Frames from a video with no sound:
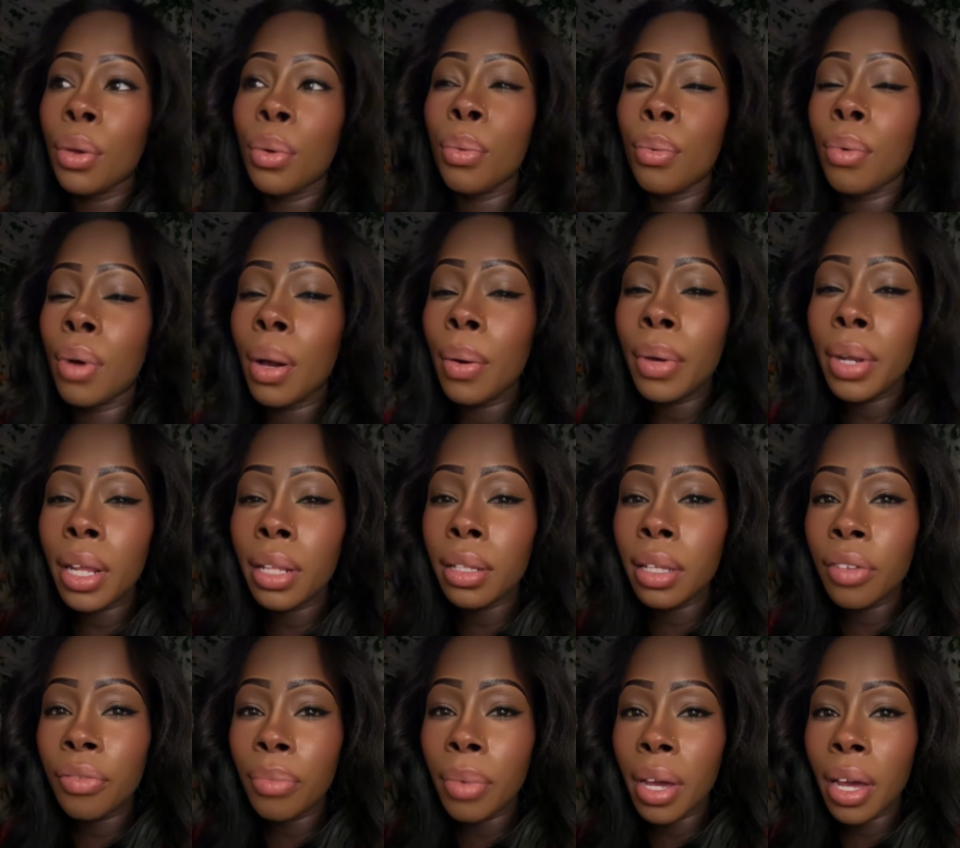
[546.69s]
Why would I
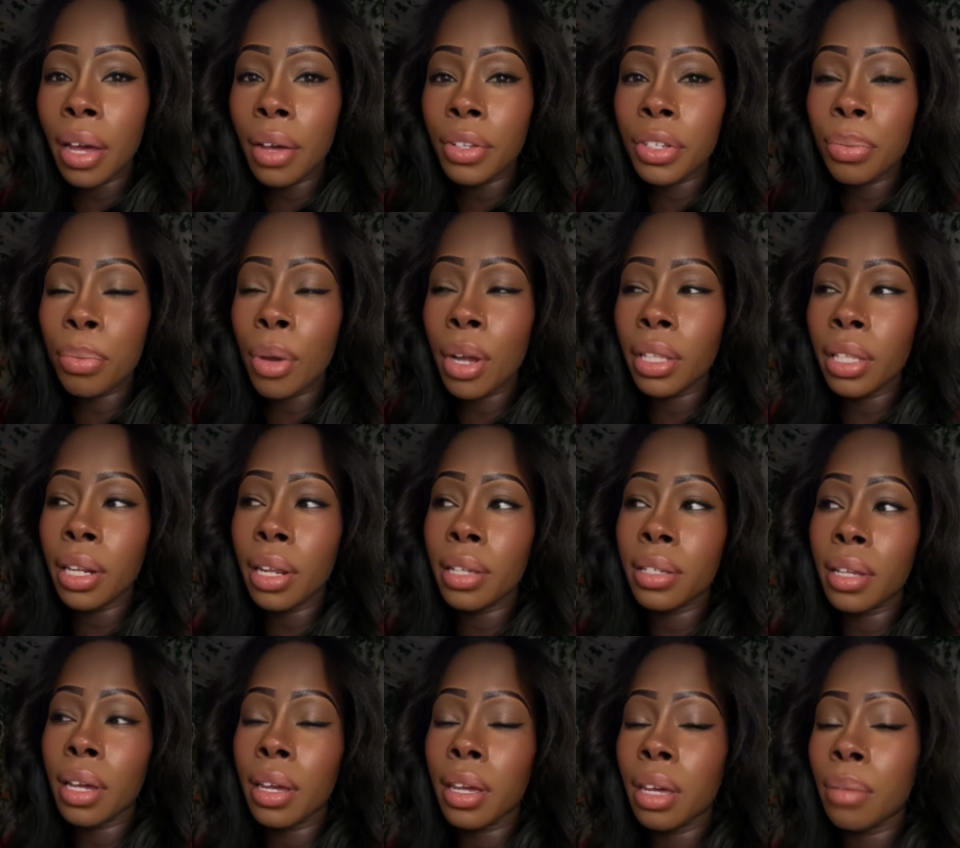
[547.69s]
leave my house pregnant
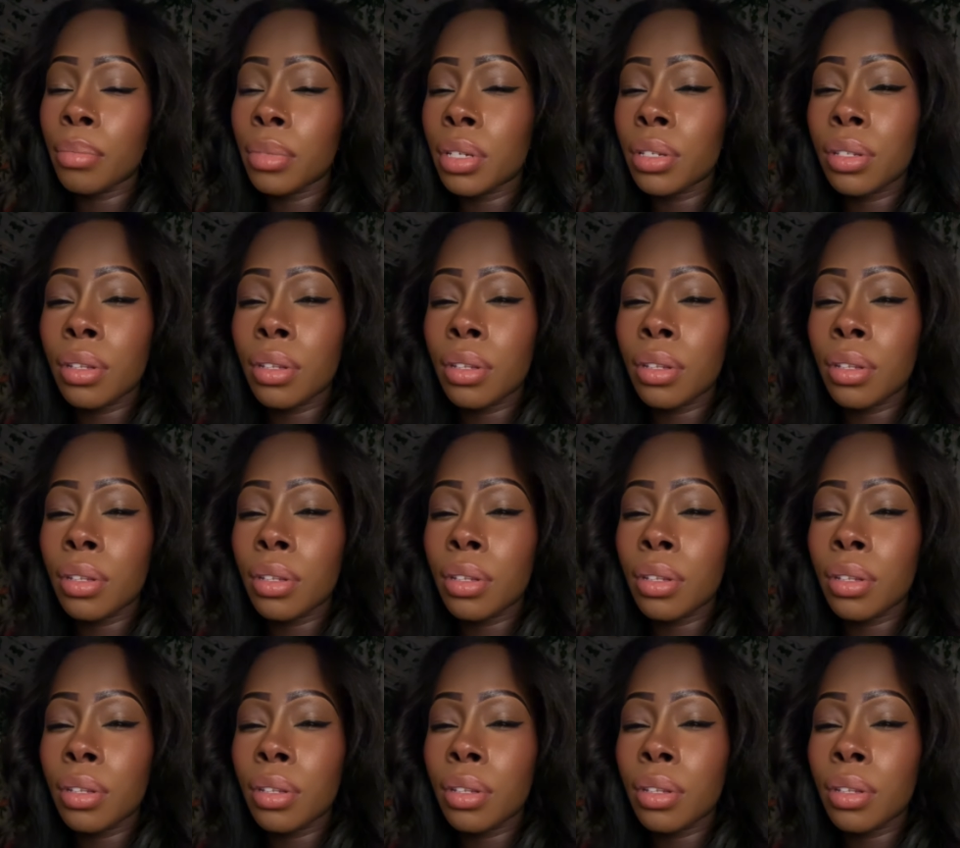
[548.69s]
as I am to